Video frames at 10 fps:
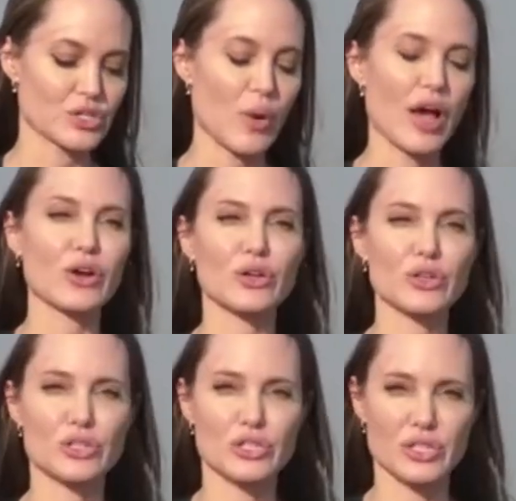So I
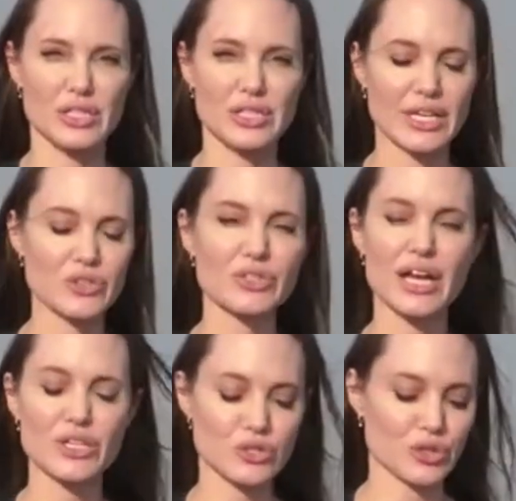urge the
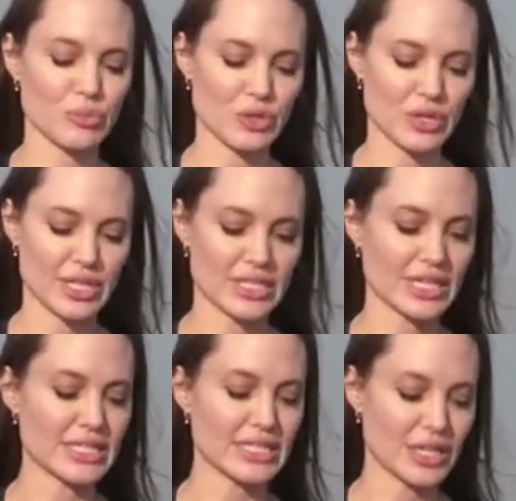international community
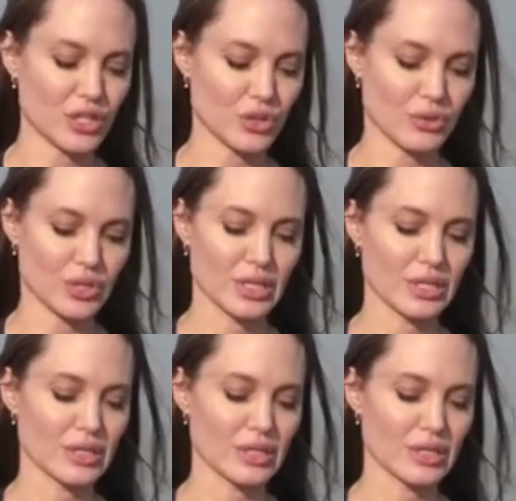to continue